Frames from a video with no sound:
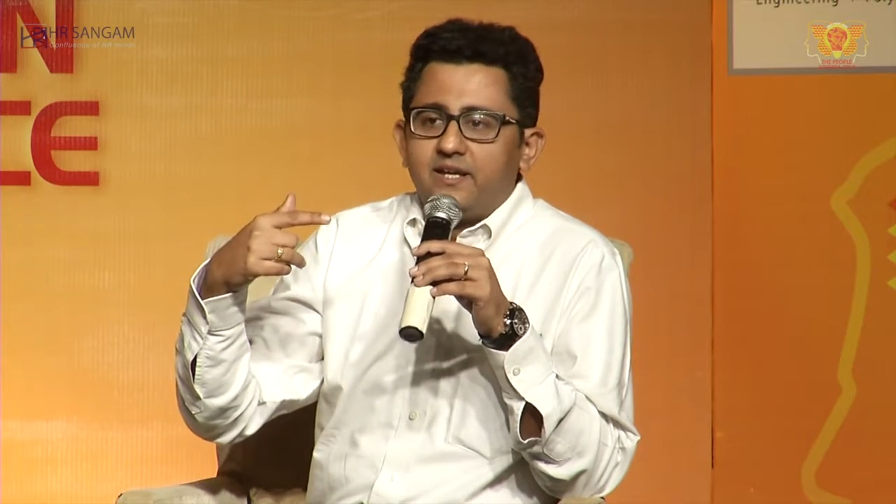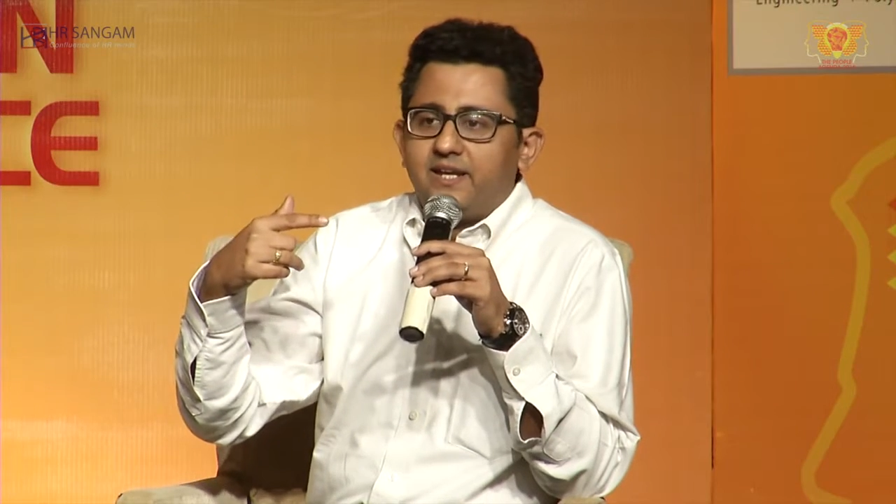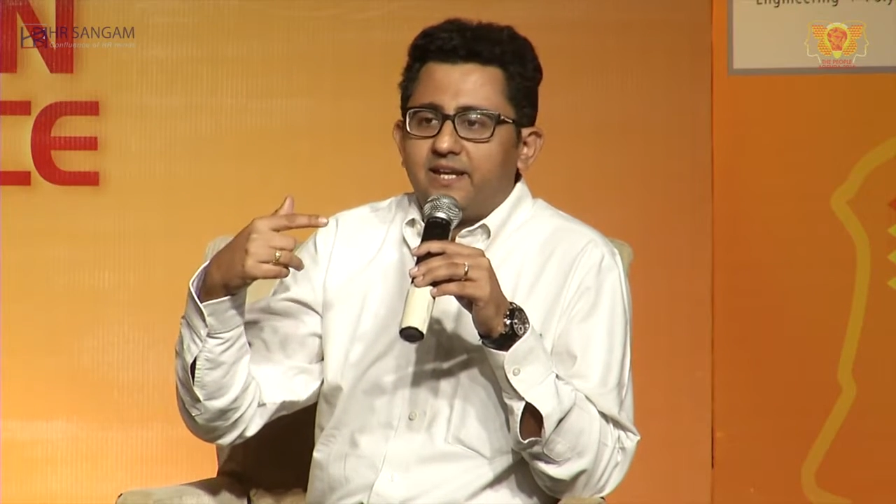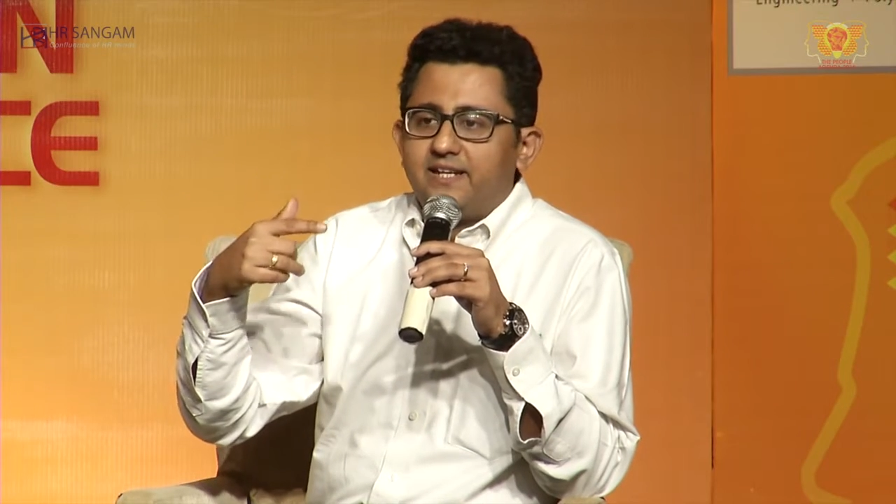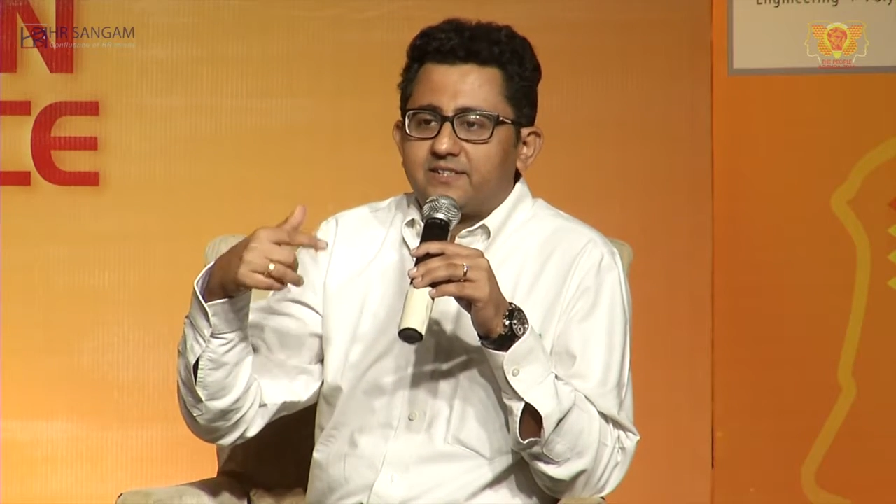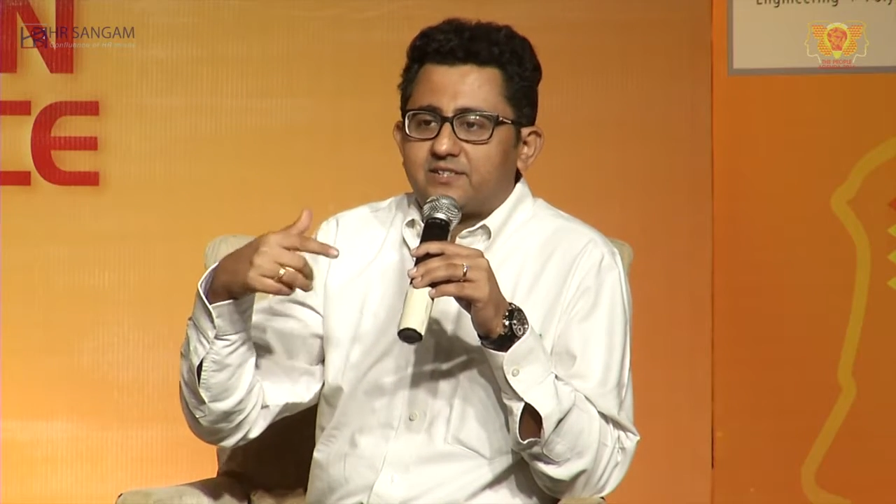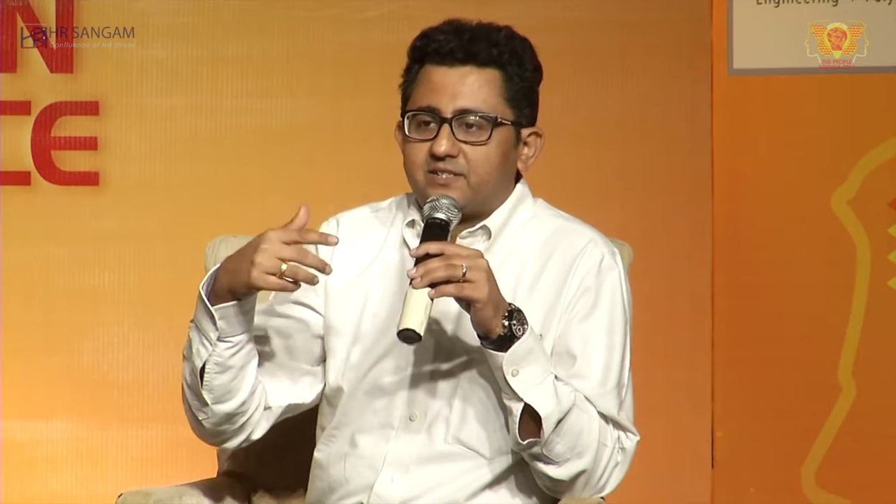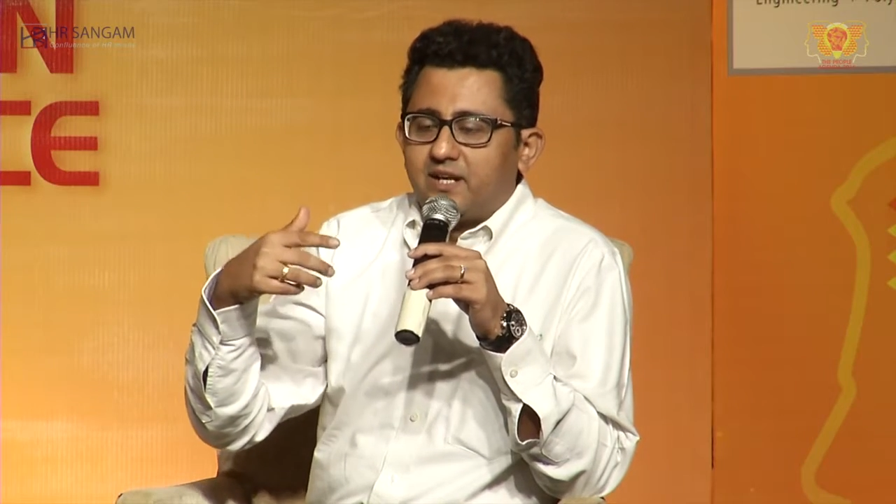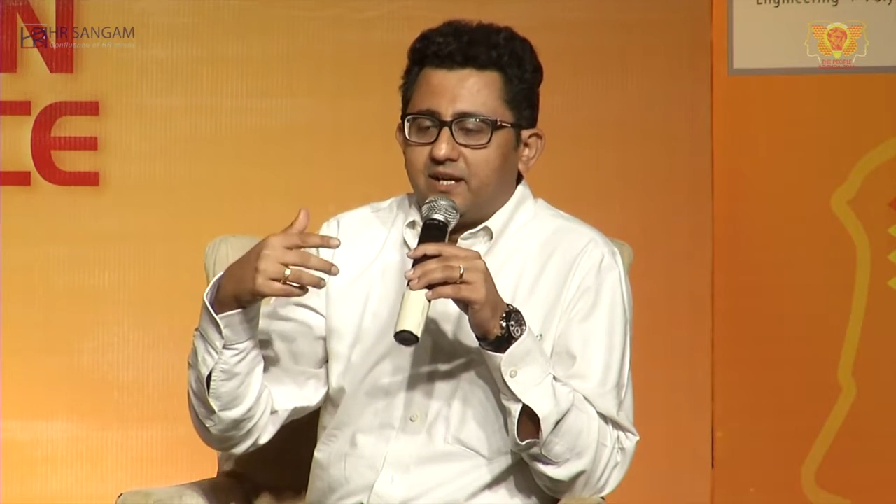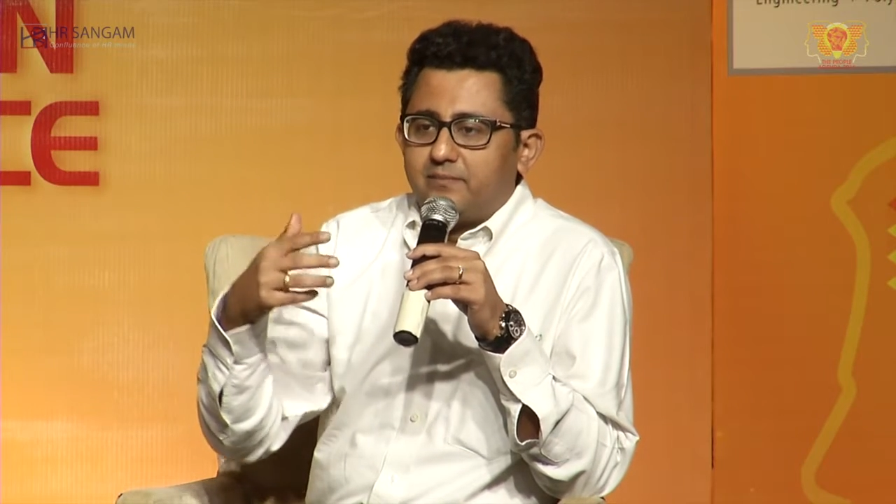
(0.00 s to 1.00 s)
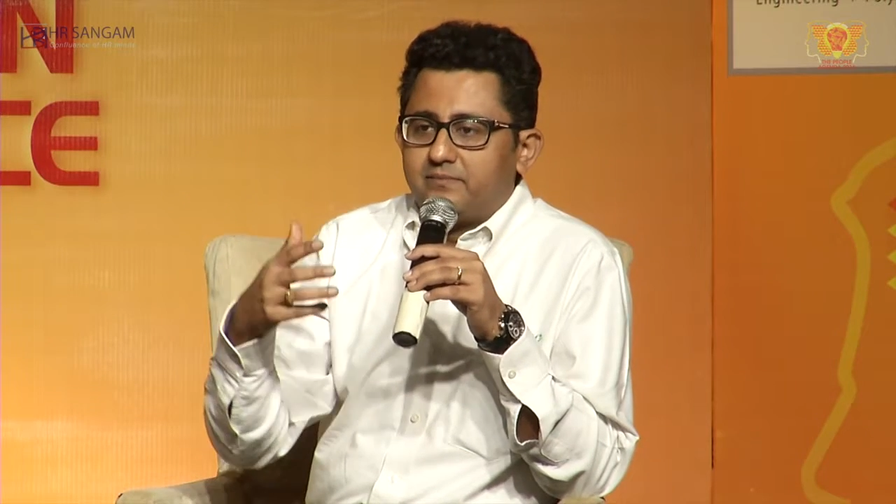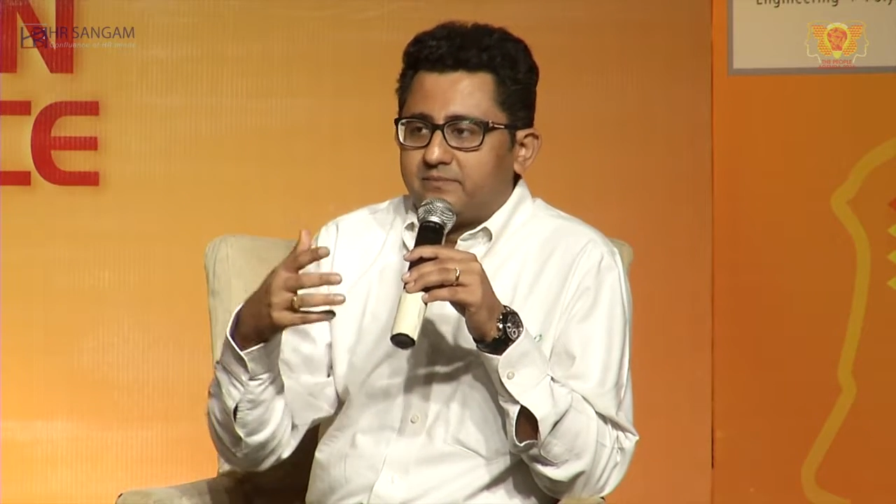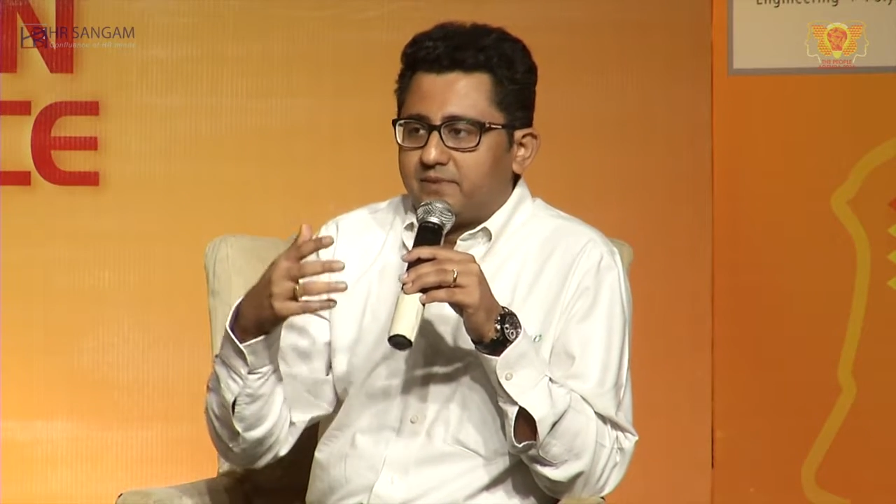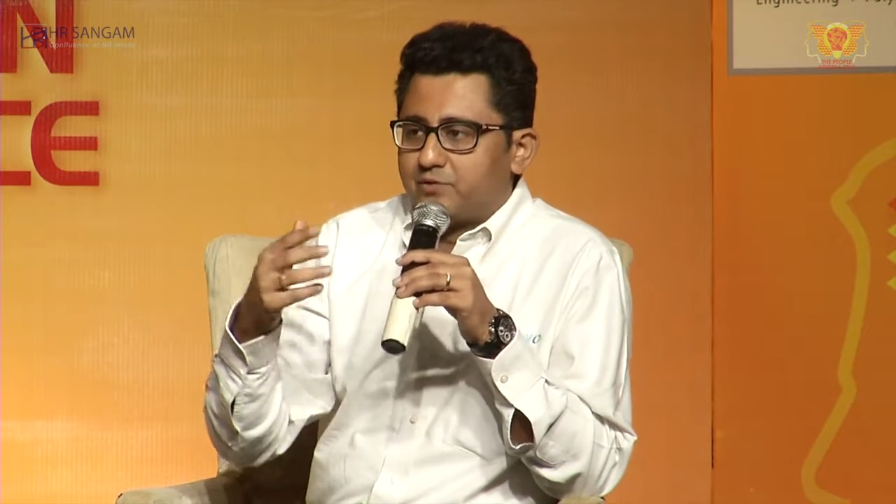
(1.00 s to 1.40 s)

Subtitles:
there